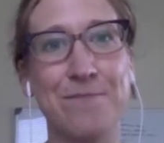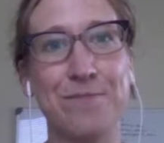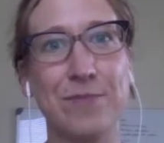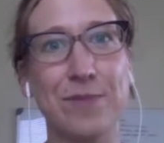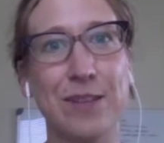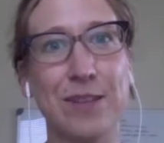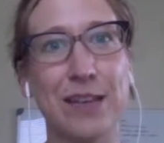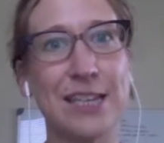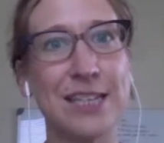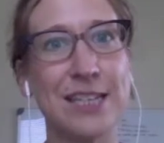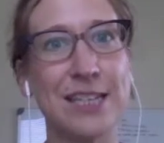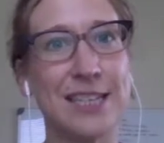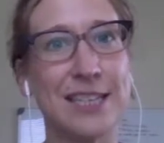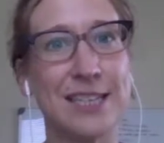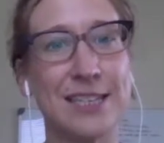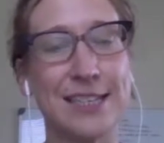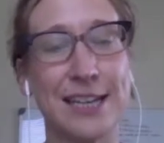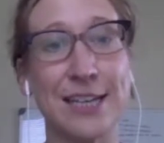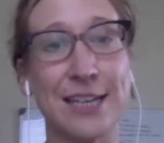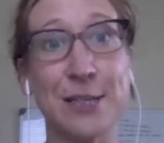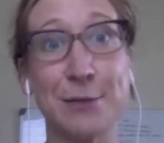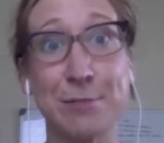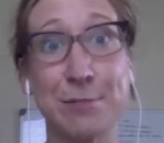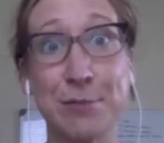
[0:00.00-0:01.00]

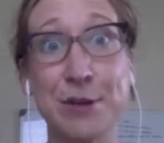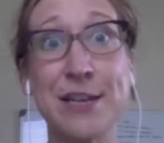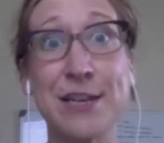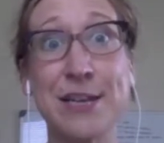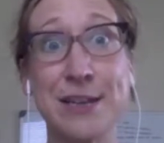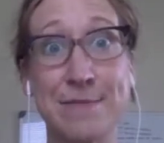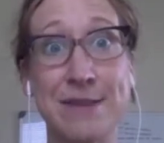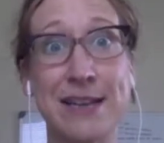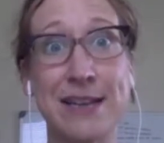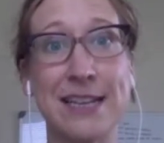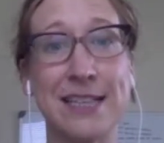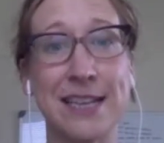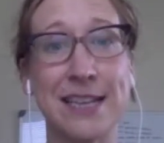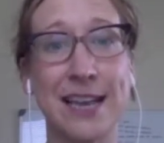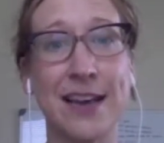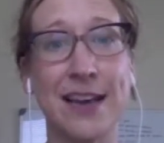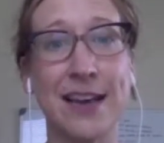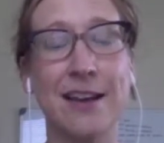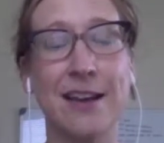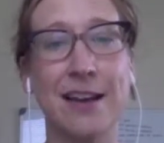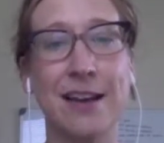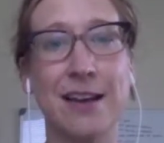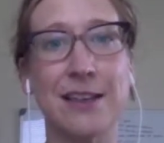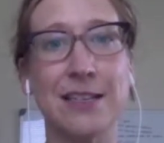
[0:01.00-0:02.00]
it's pretty
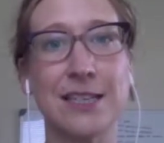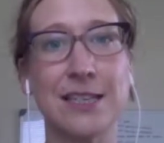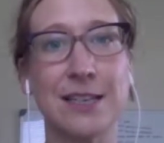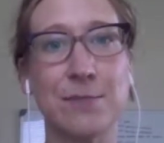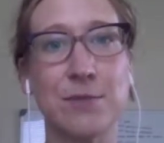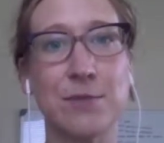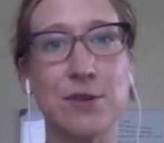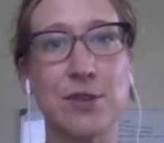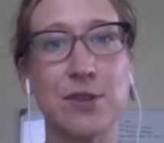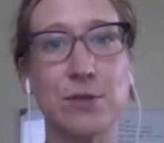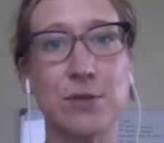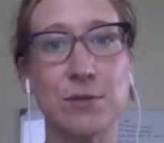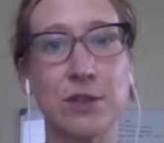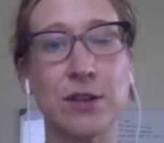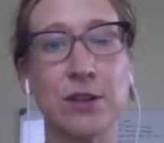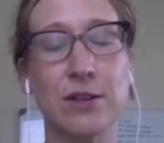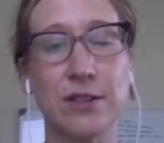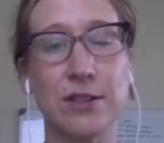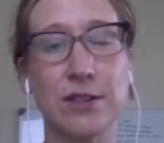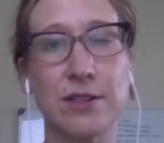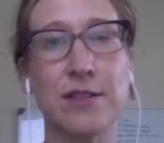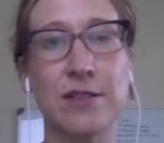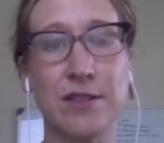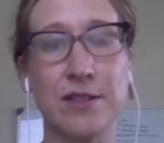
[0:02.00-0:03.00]
amazing, some of the
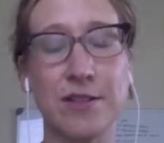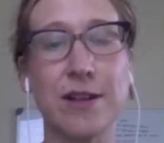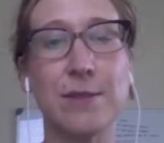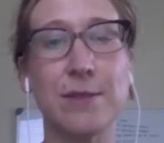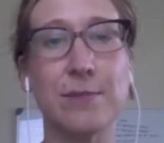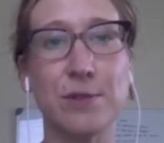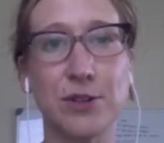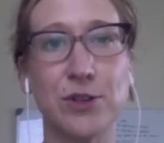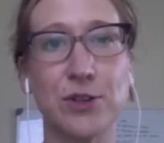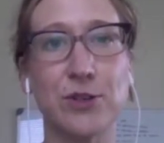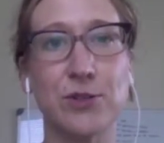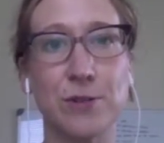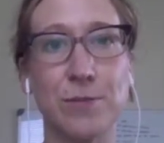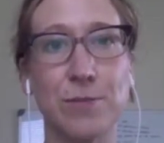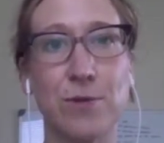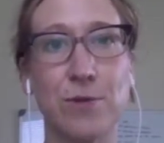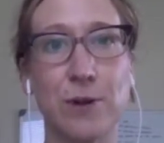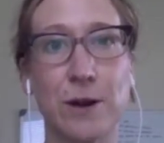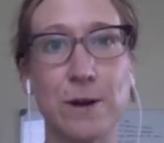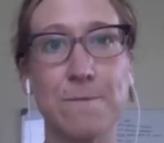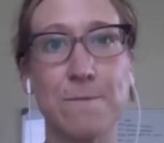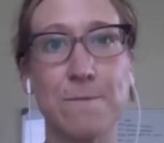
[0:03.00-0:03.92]
results that they're able to report.